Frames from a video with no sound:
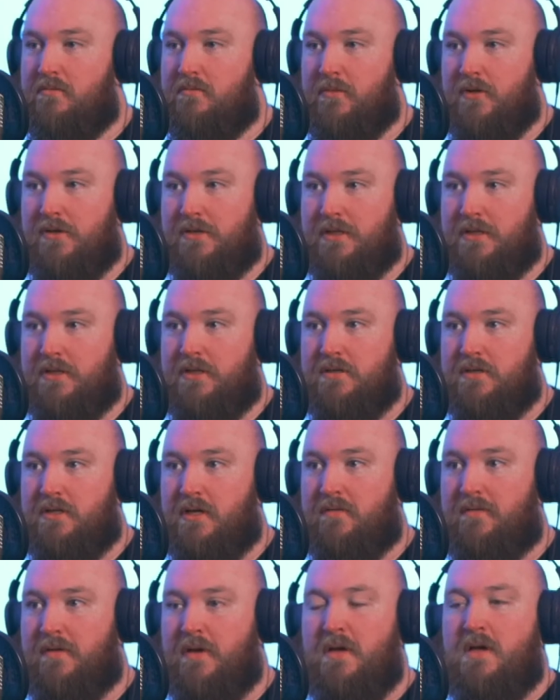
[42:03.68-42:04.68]
music yeah. and
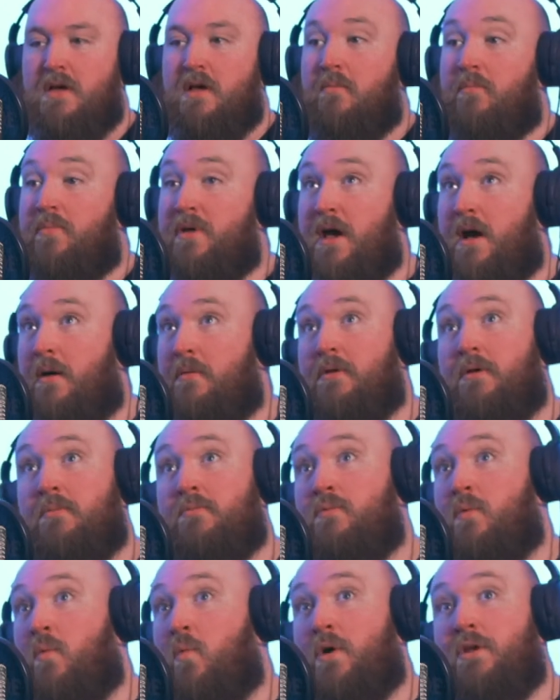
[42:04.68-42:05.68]
stuff. But yeah, I
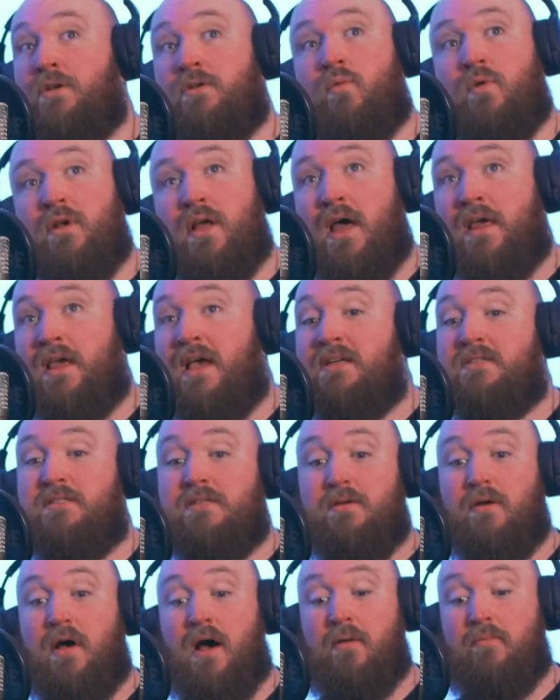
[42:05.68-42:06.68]
wonder what. I
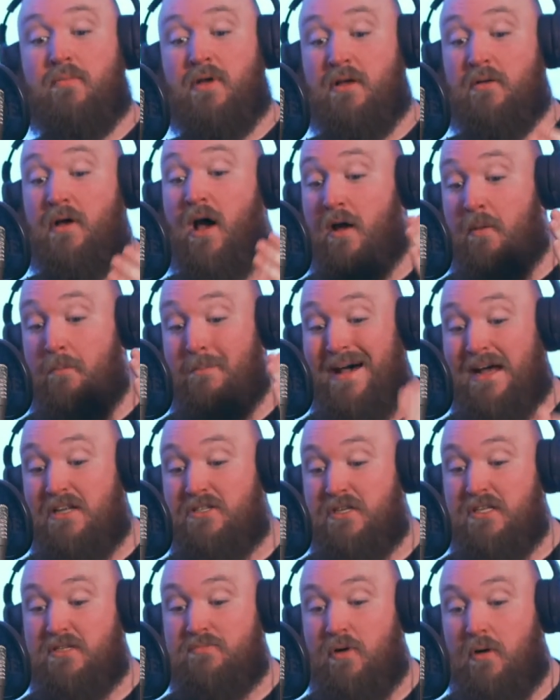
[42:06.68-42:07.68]
guess it, I I
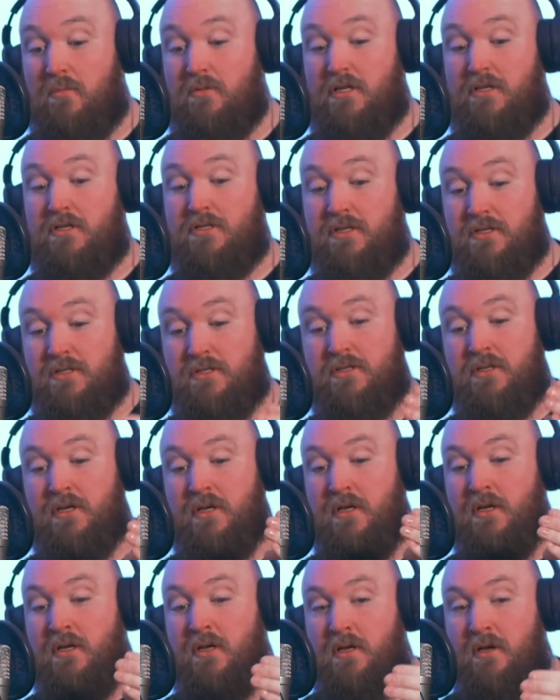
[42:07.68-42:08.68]
imagine it's probably just
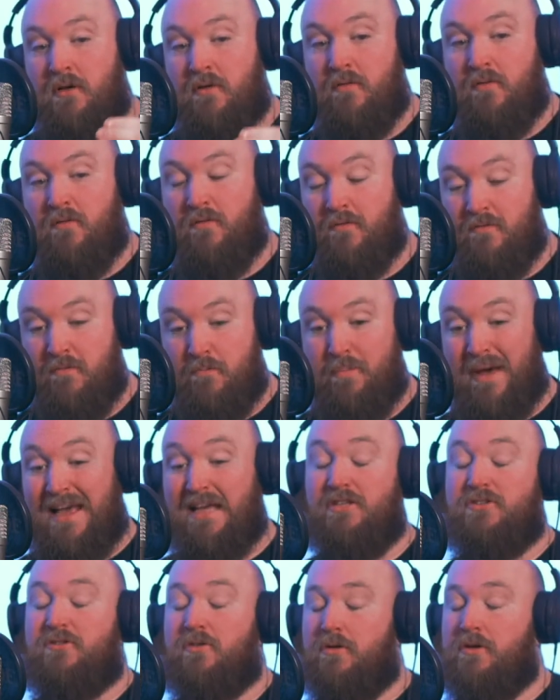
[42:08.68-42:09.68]

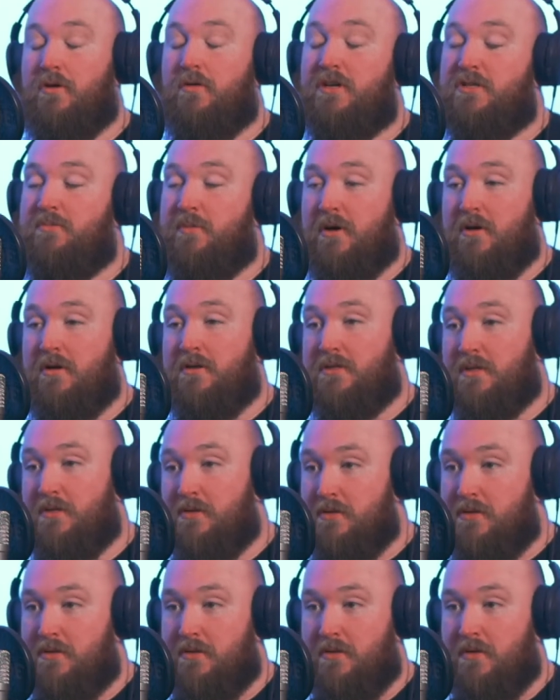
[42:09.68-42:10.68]
based on your
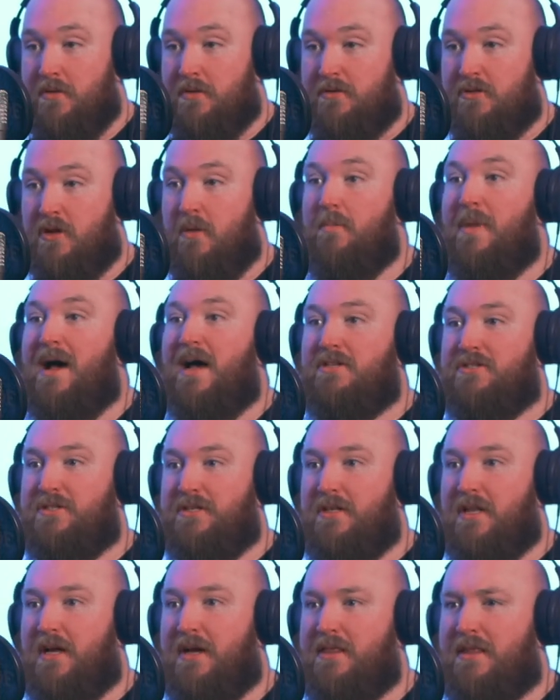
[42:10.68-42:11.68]
experiences. So
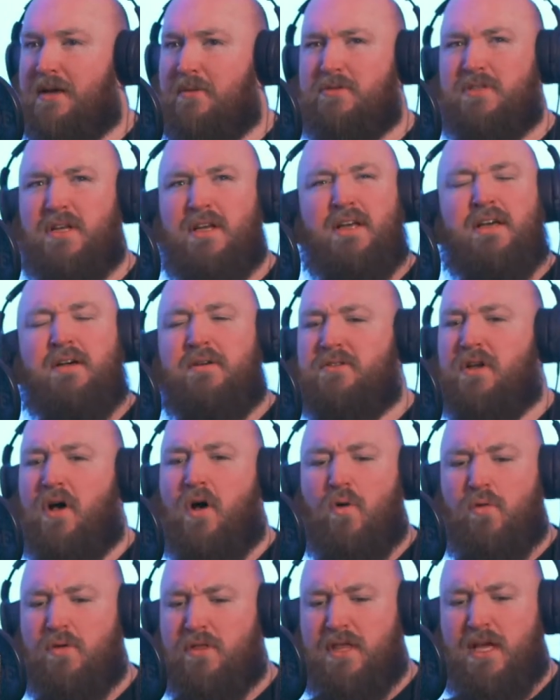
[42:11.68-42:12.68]
imagine like there was it's a
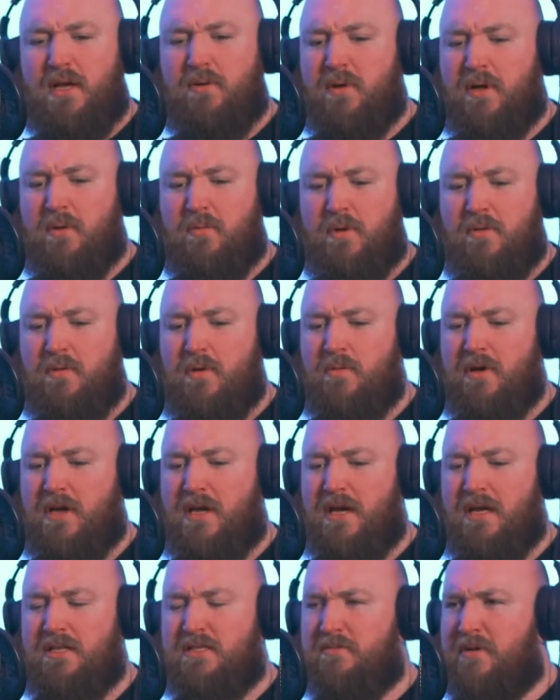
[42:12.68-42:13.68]
whole thing when, I, when we were
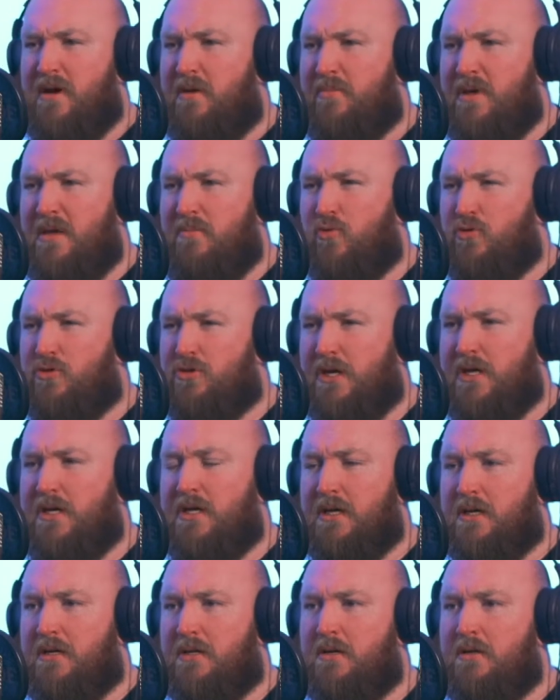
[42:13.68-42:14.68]
kids about people
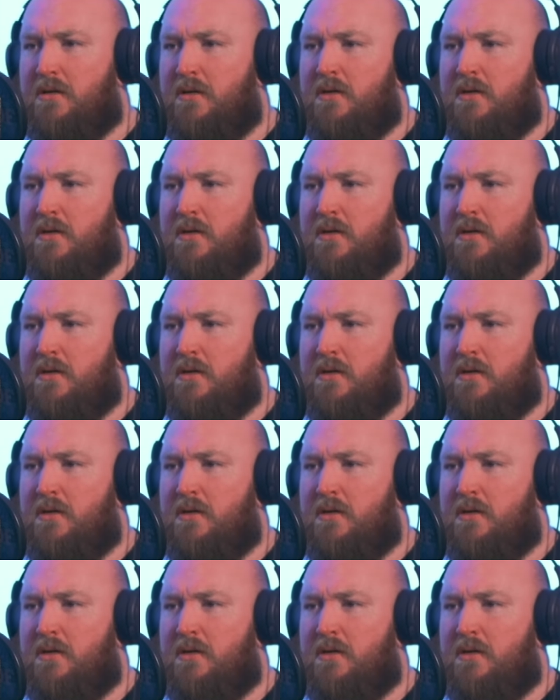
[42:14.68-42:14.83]
drinking,